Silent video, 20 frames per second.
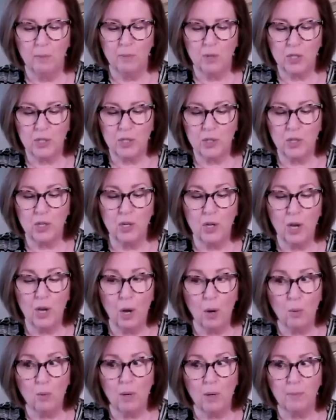Just a
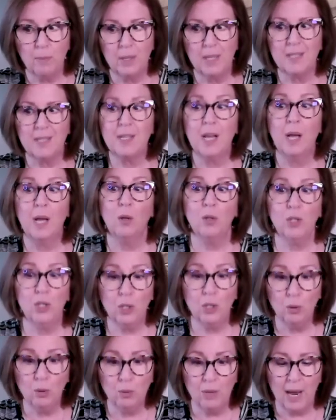note, I'm going to tell
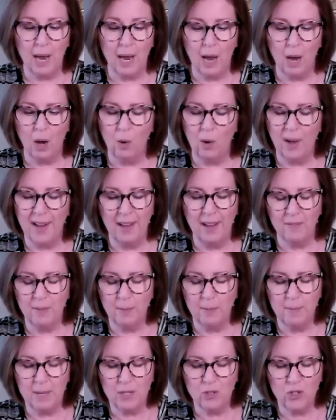you now, I
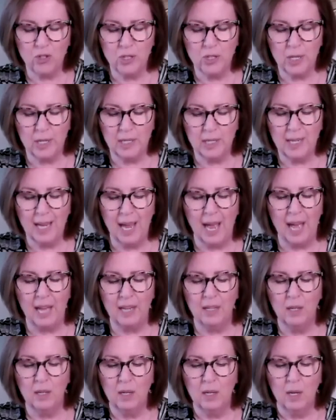haven't mentioned it
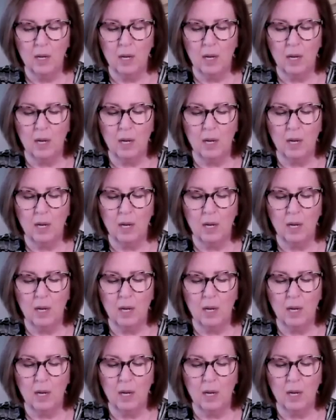yet,